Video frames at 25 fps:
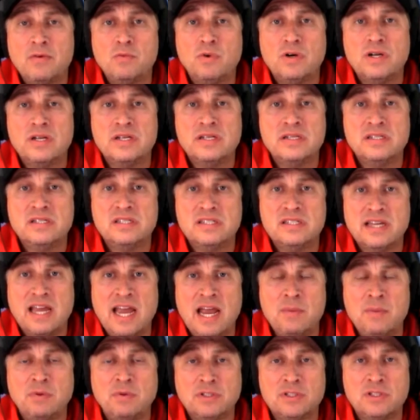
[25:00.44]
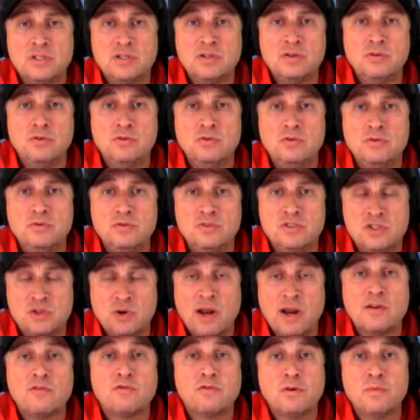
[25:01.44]
was able to
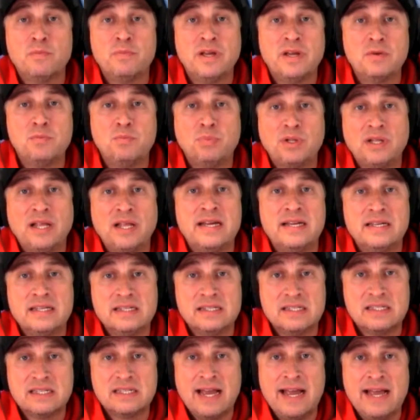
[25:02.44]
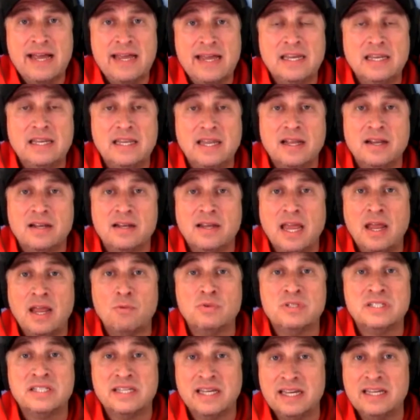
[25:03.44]
strike for big plays, and it
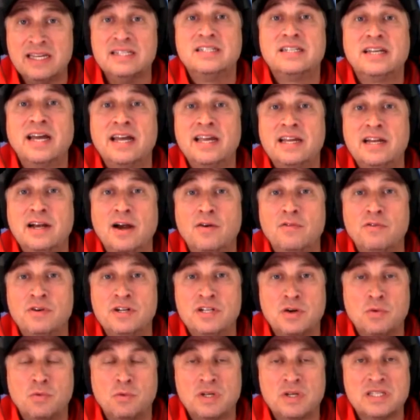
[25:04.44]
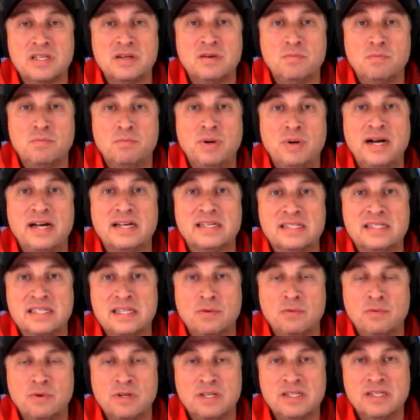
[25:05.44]
was in tight coverage. It wasn't busts.
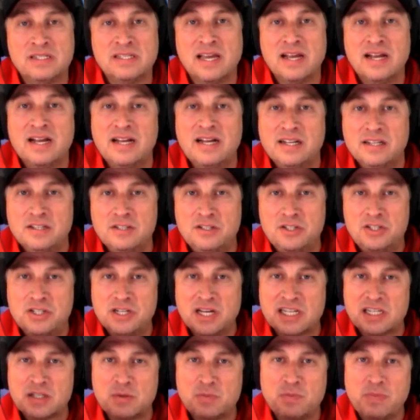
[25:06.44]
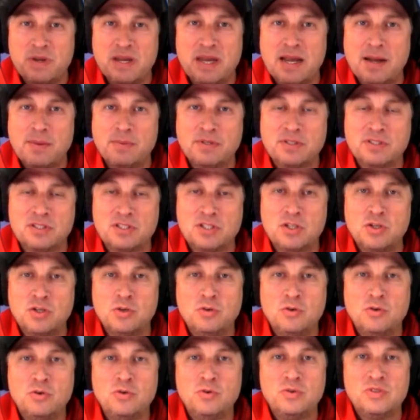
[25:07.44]
It was just being able
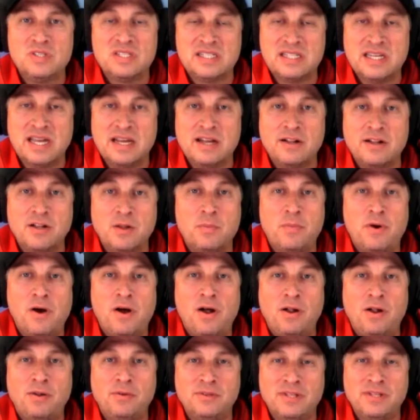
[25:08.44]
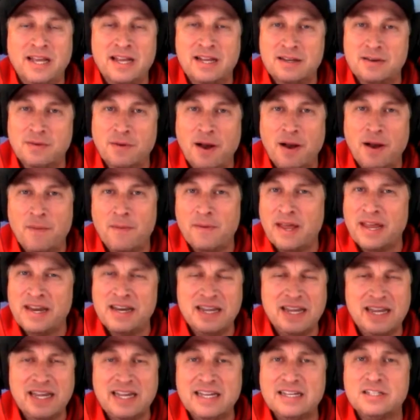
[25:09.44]
to sail a ball like
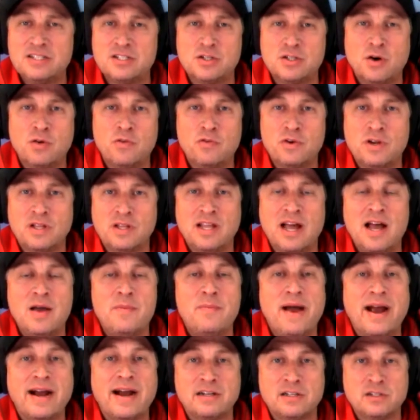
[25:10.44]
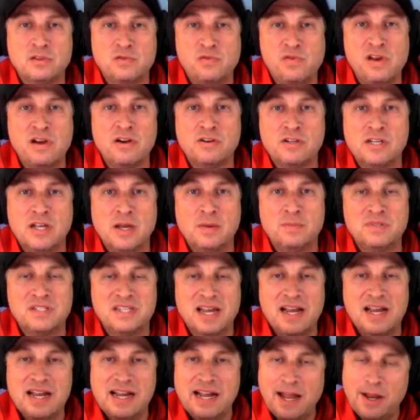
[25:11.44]
an inch over a linebacker's fingertips
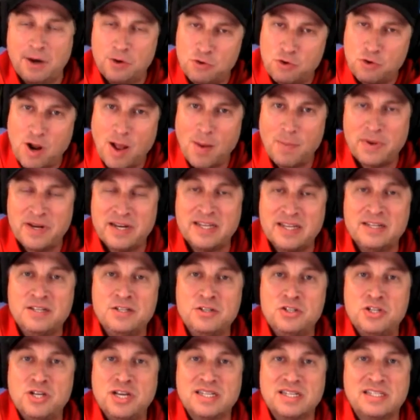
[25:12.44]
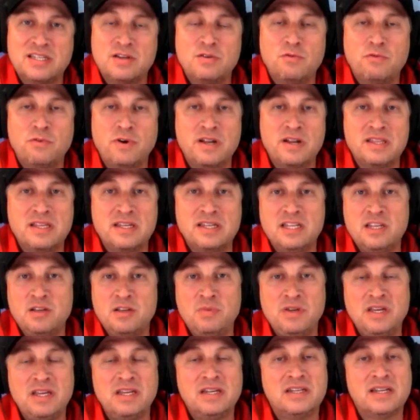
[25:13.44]
and drop it in just in front of the
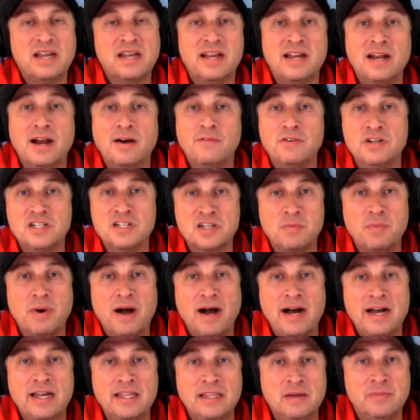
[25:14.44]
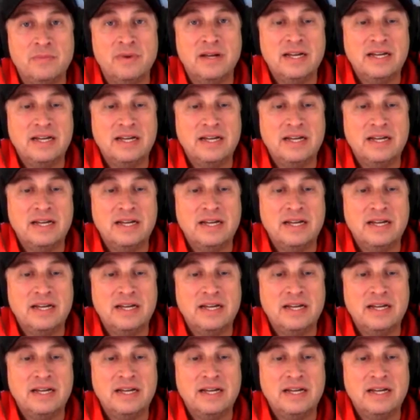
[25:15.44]
DB in tight coverage and behind them.